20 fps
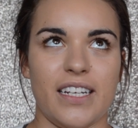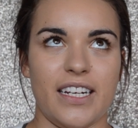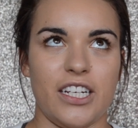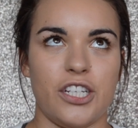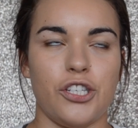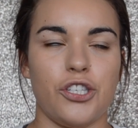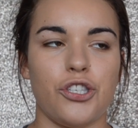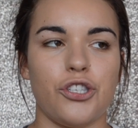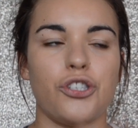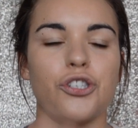It
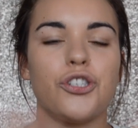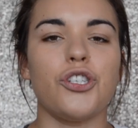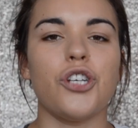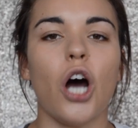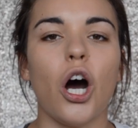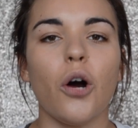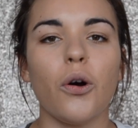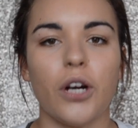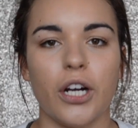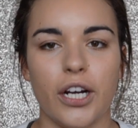is
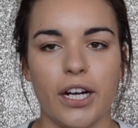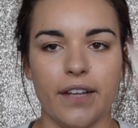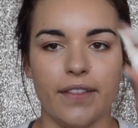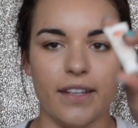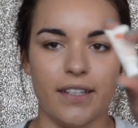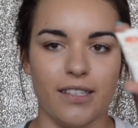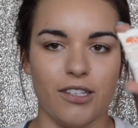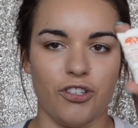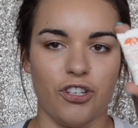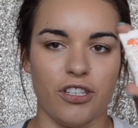so good.
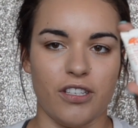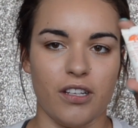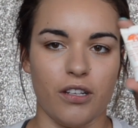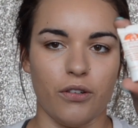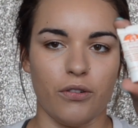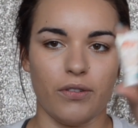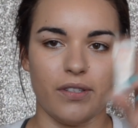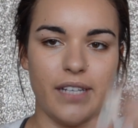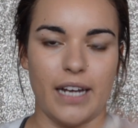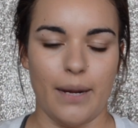This is just a
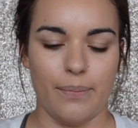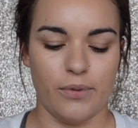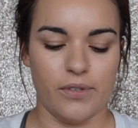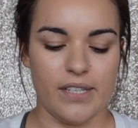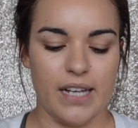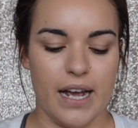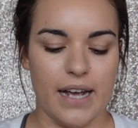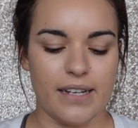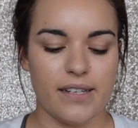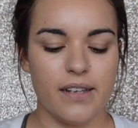little sample
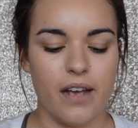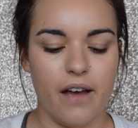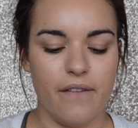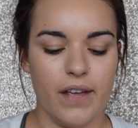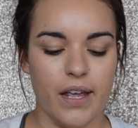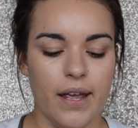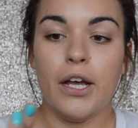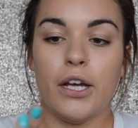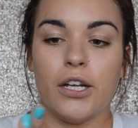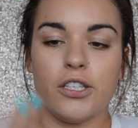size of it.